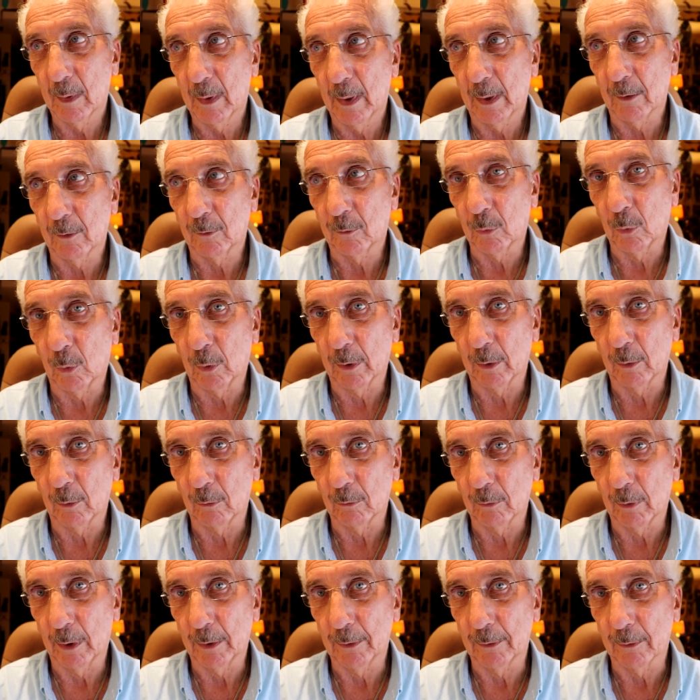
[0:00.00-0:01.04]
editorial
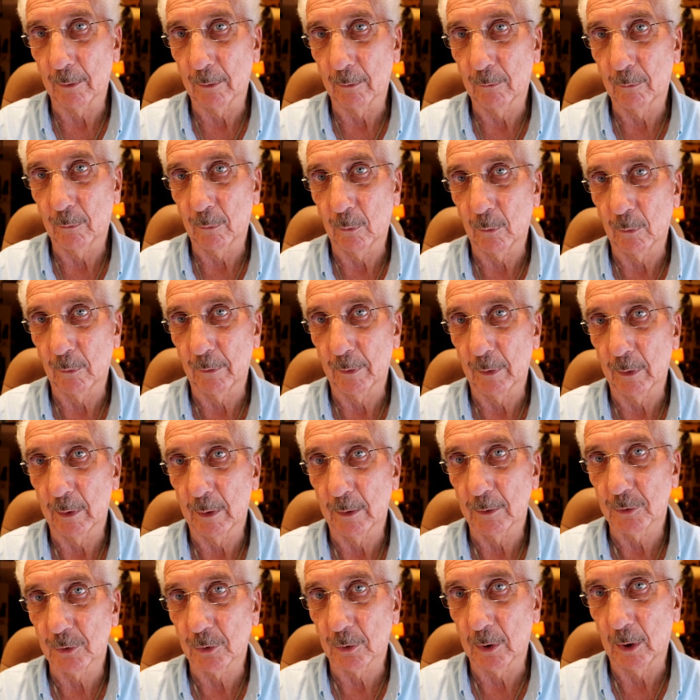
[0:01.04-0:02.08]
writer for
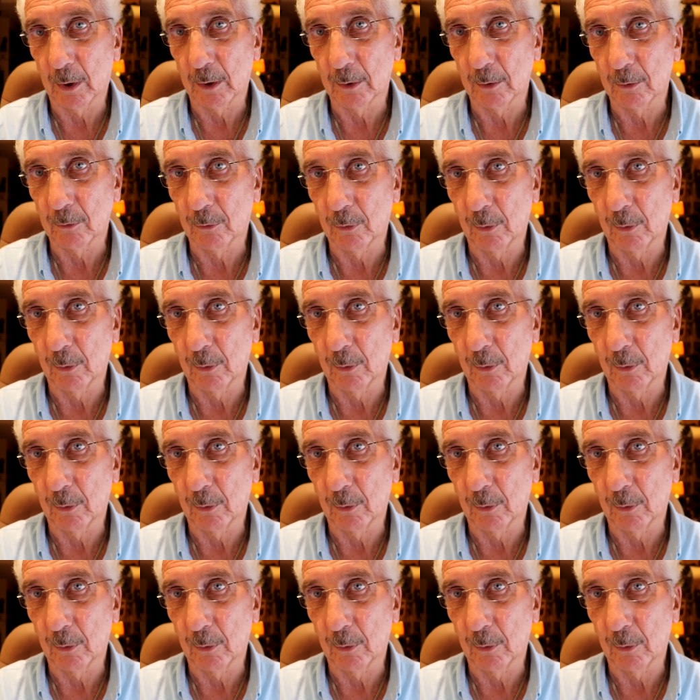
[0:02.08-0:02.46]
the Chicago